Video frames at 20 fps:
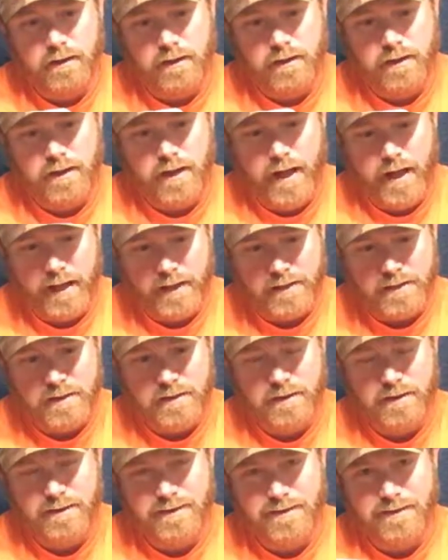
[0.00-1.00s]

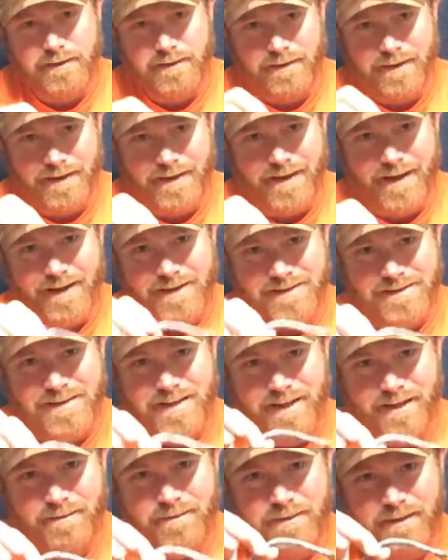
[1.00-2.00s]
next the next
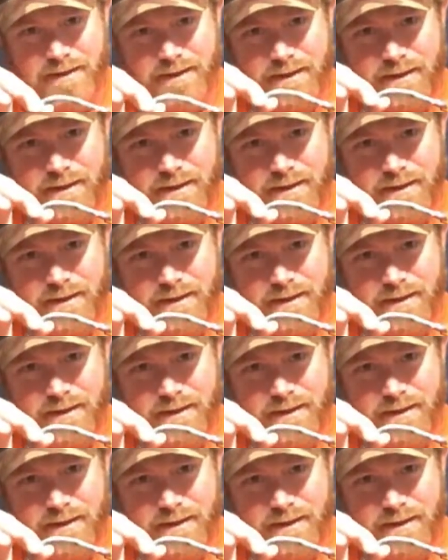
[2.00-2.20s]
tip